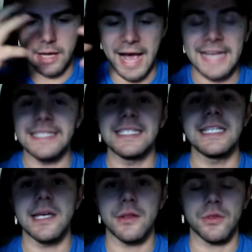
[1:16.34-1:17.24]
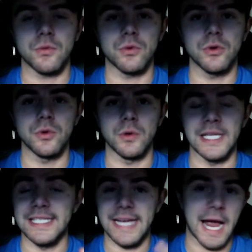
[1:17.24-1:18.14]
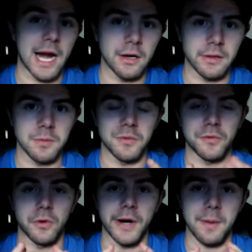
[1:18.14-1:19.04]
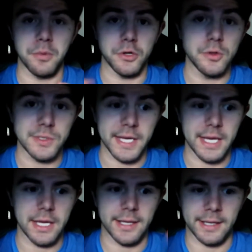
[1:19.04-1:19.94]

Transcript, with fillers: idea through entirely before I produce it.